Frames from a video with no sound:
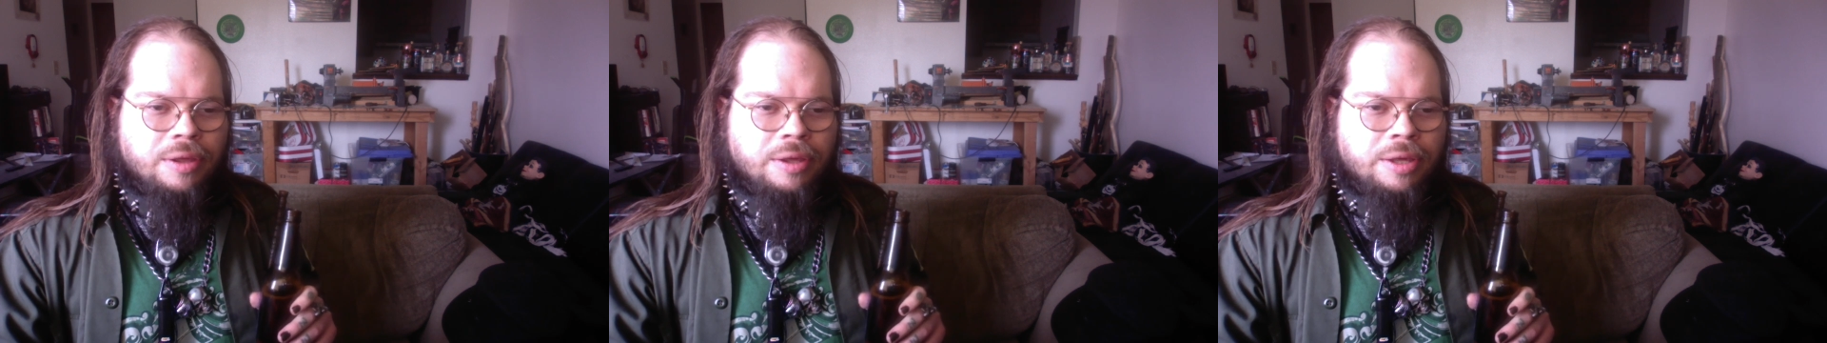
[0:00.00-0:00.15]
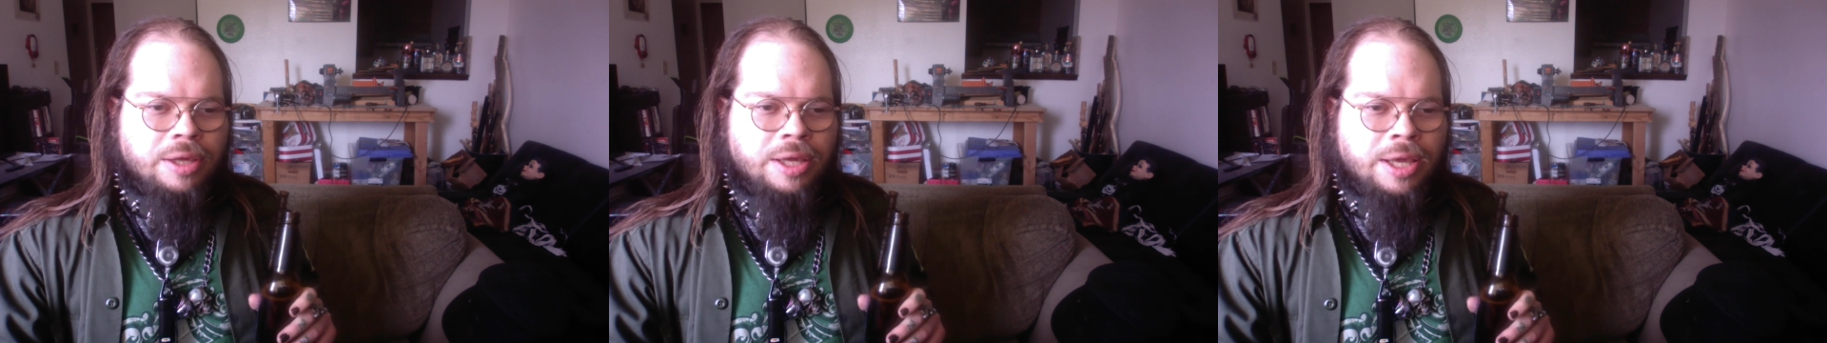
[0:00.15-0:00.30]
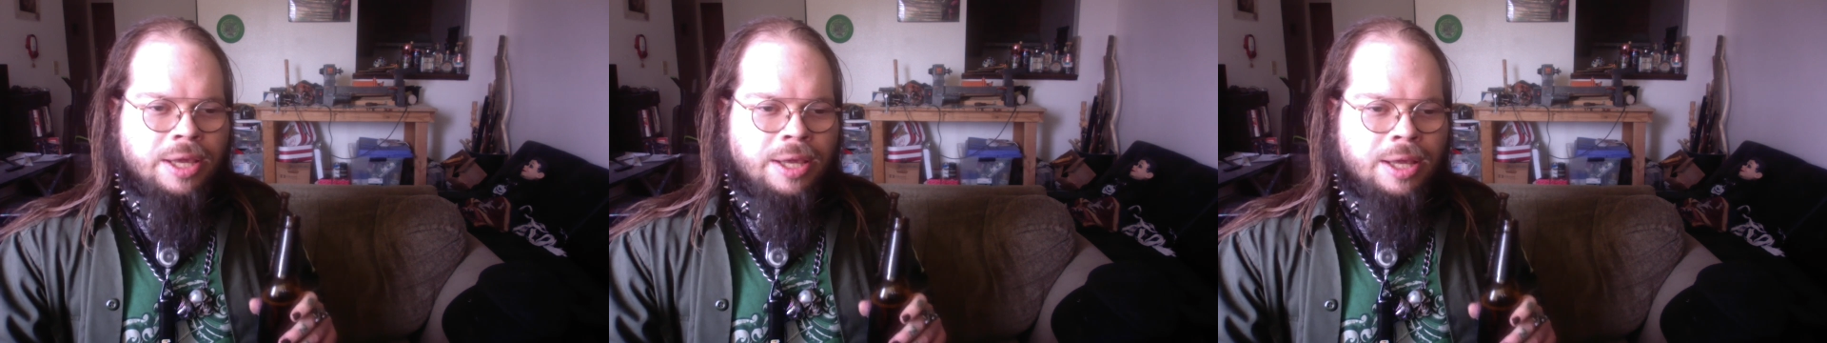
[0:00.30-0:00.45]

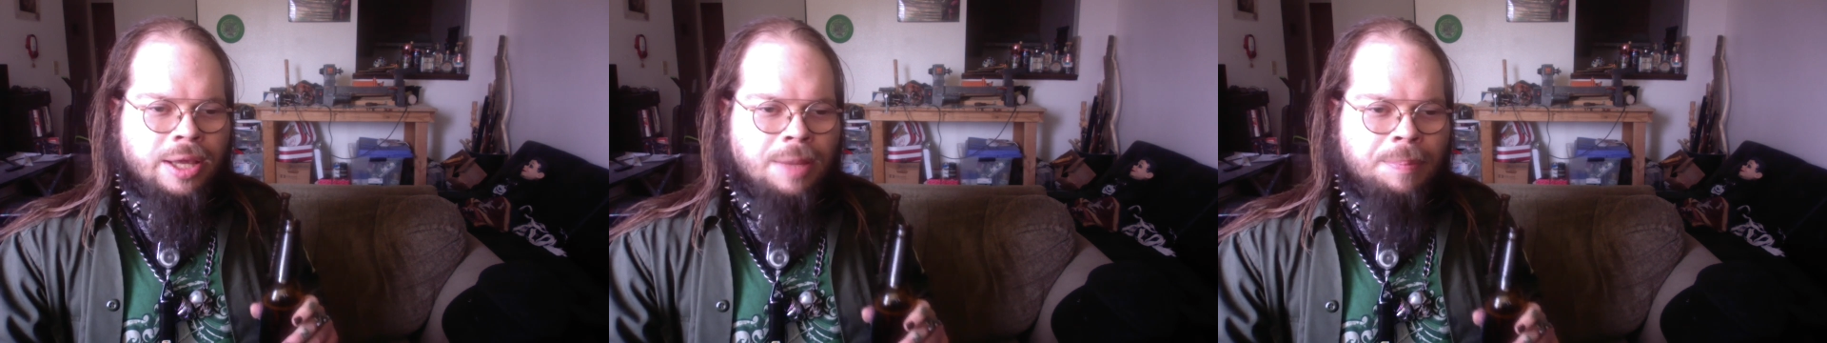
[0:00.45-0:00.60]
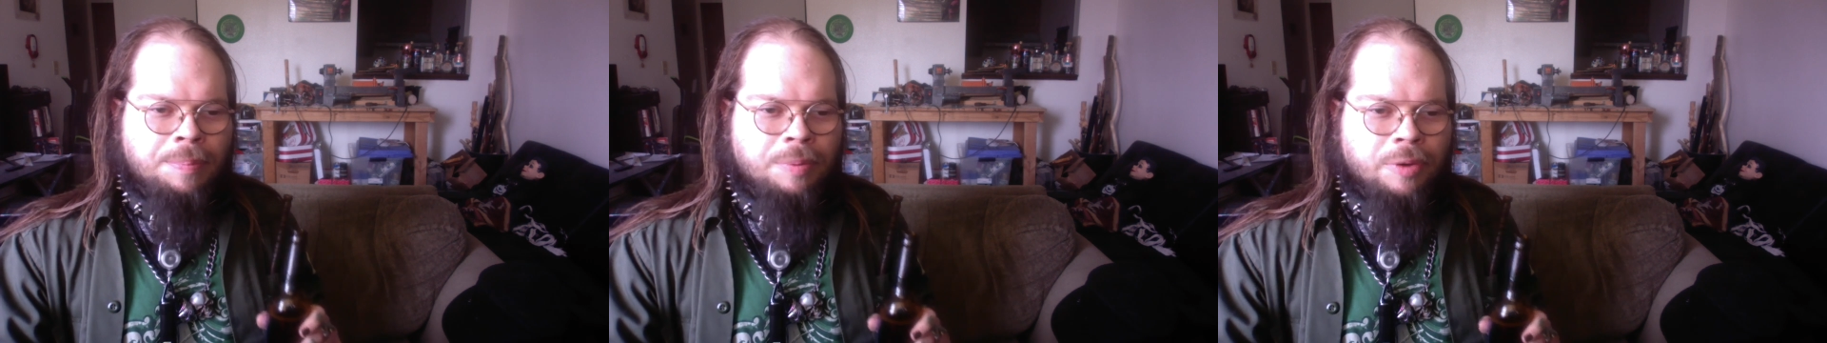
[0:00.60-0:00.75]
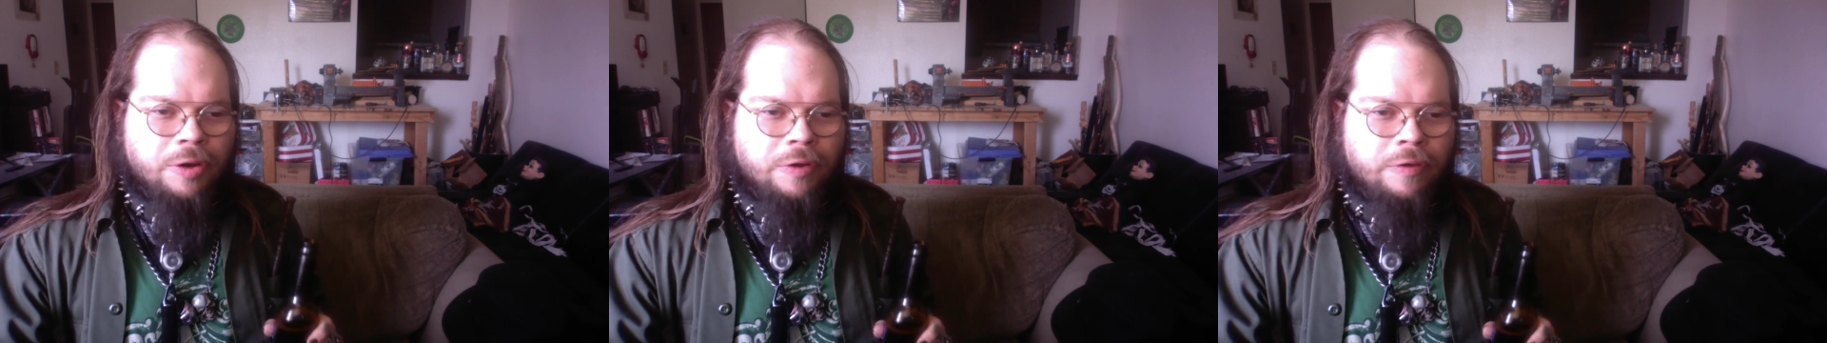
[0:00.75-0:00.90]
Yep,
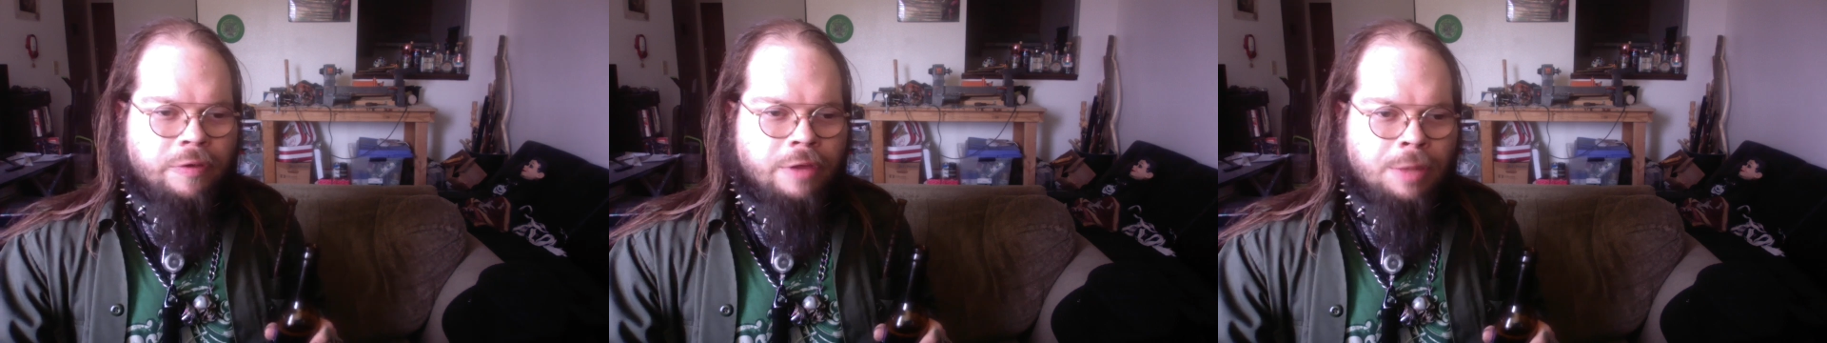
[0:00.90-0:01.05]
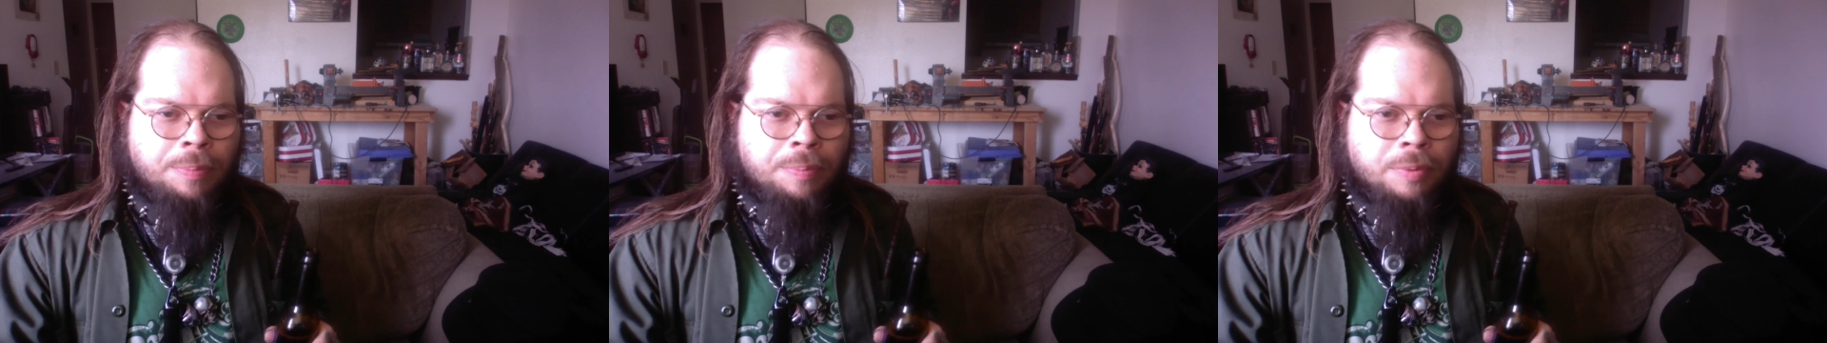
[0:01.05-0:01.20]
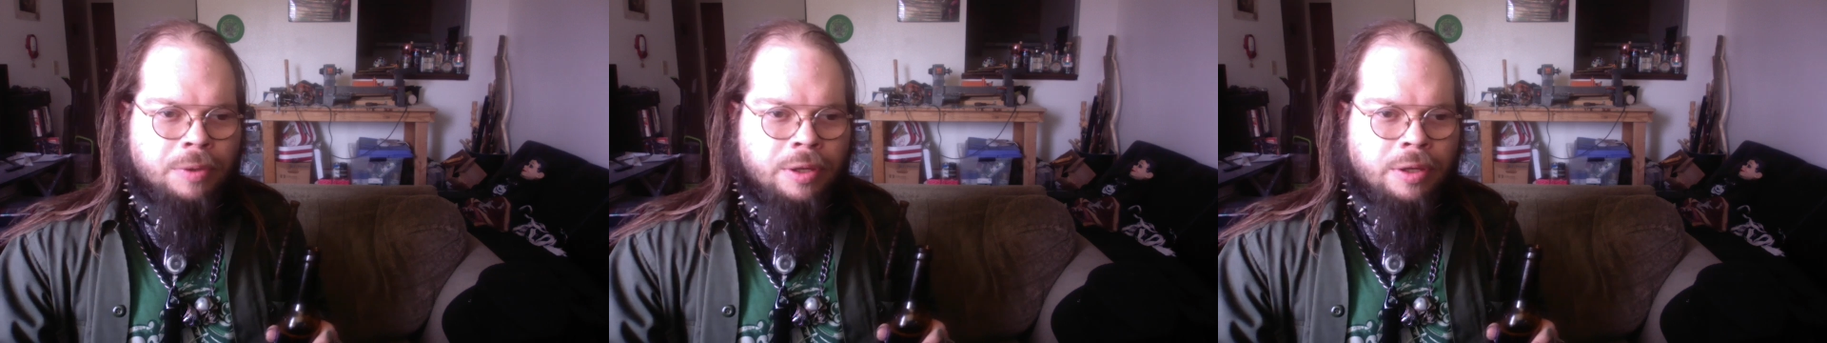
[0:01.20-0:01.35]
your
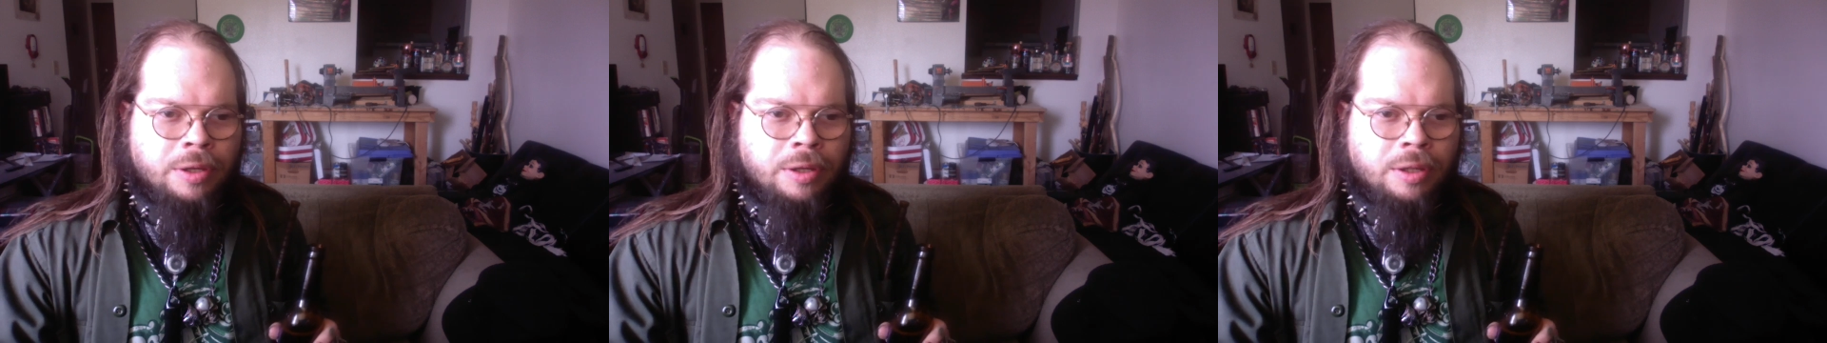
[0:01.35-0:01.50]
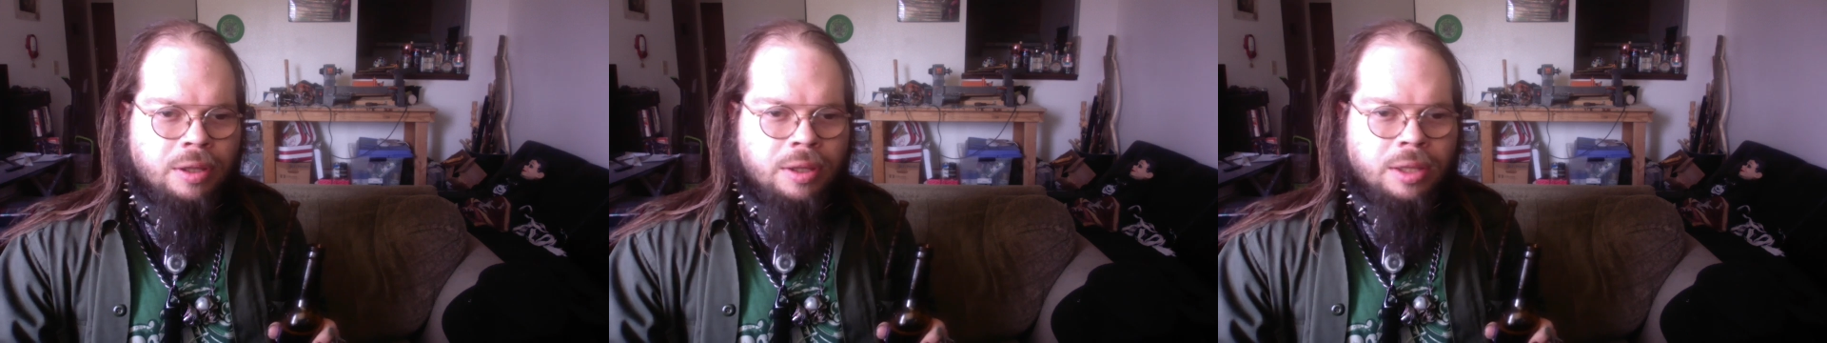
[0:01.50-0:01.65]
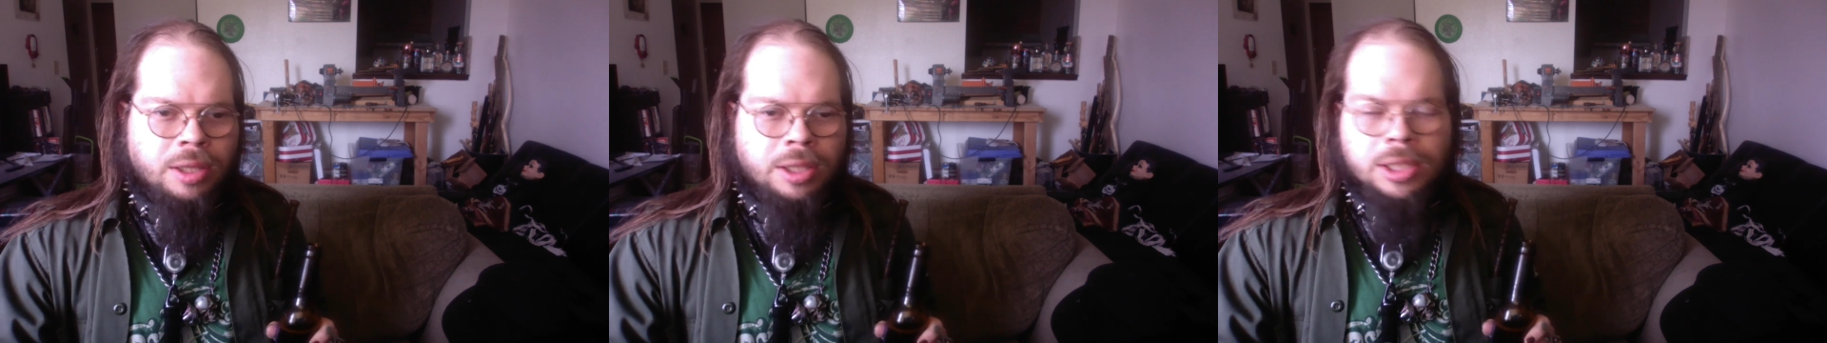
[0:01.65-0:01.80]

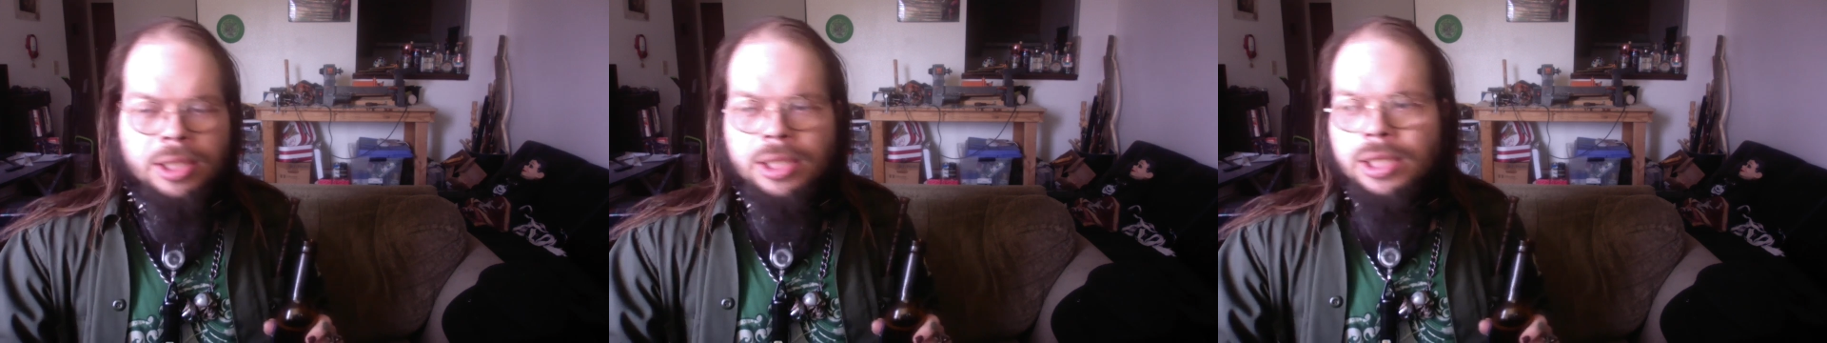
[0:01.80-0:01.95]
typical.